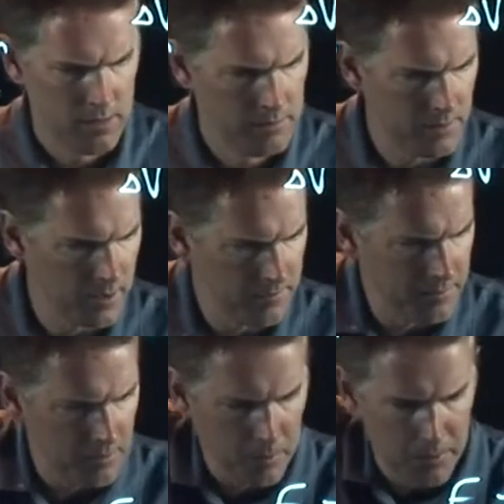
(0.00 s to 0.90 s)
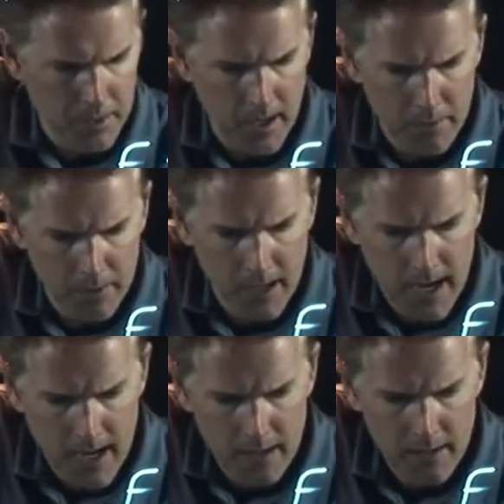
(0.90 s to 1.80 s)
So let's see what we got. We
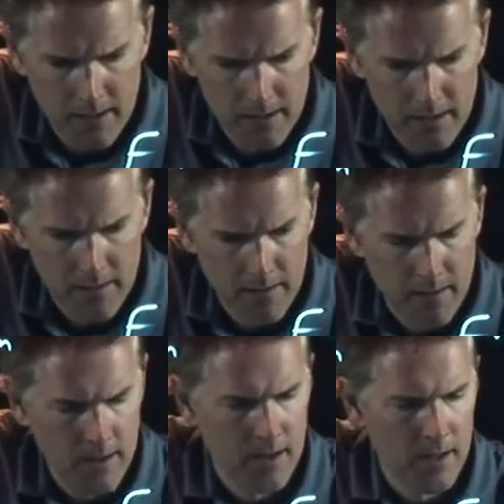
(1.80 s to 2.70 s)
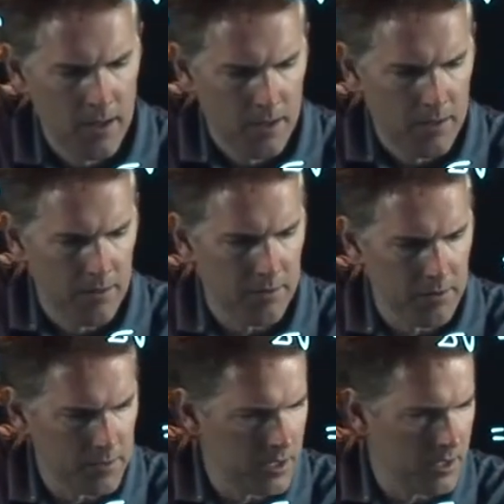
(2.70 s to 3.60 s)
got, this
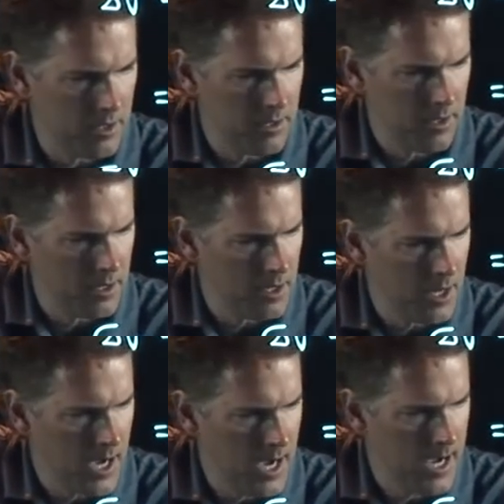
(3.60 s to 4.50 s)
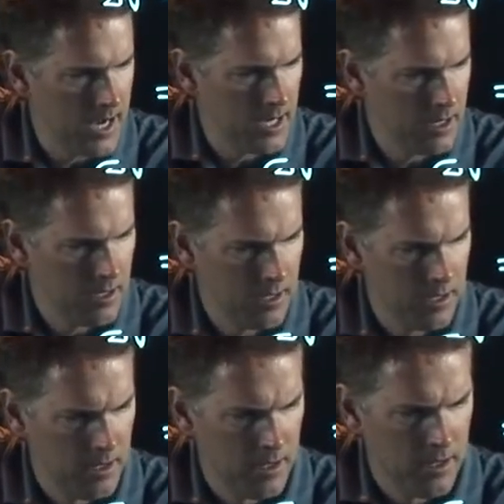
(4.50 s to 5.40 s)
is a, a 9
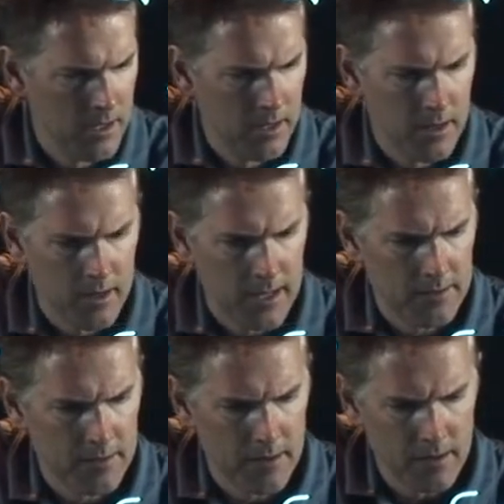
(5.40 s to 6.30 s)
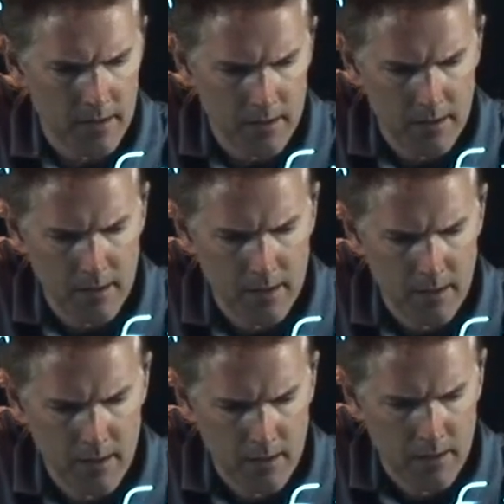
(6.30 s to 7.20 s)
that's a
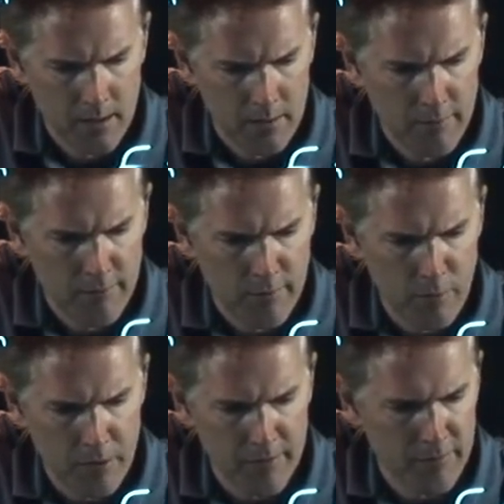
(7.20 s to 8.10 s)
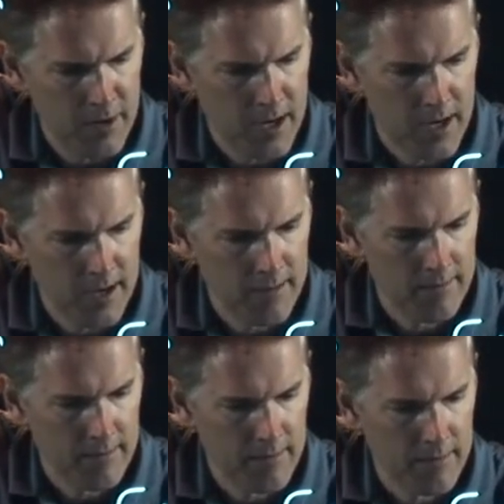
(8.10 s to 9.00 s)

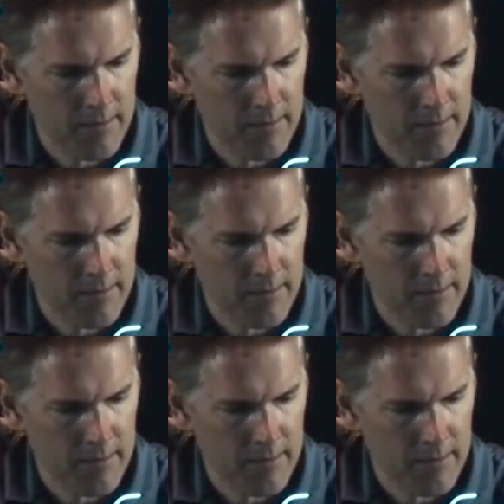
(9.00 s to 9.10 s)
45.